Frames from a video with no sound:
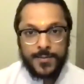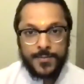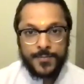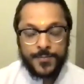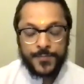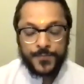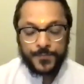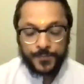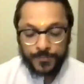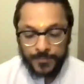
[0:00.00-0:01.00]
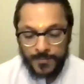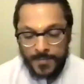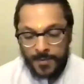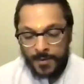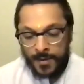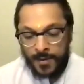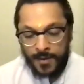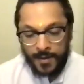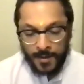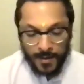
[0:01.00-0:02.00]

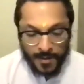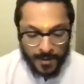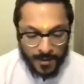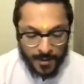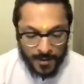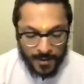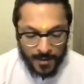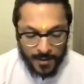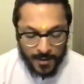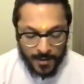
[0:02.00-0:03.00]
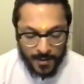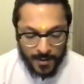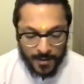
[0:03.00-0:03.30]
No one is speaking in this clip.